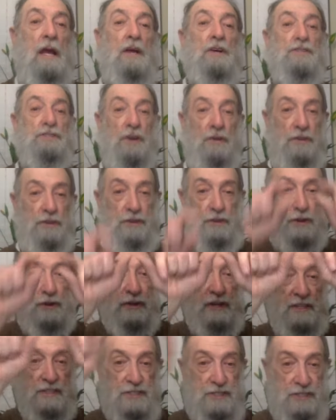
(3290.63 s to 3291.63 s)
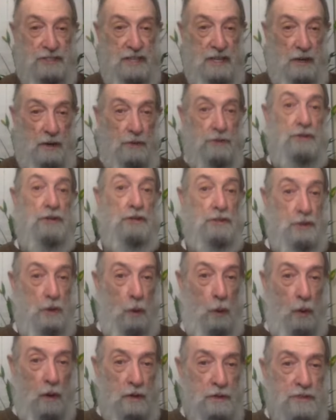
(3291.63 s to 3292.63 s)
so that you can seal your
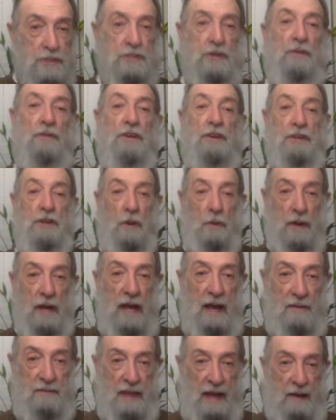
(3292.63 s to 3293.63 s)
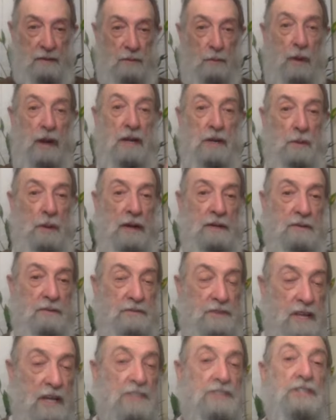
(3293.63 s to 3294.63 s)
doors so that you don't have that
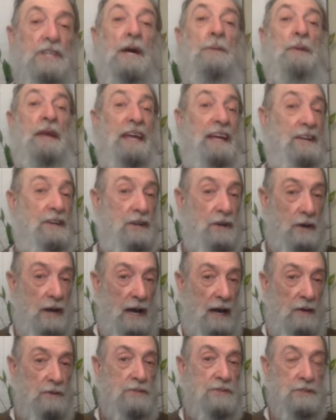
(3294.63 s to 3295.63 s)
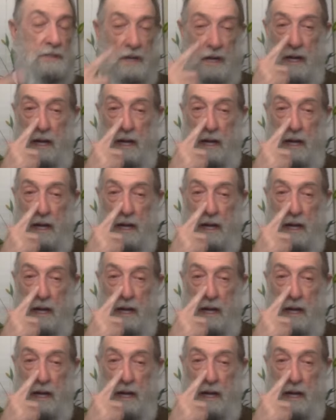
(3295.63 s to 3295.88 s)
radioactive dust coming into your house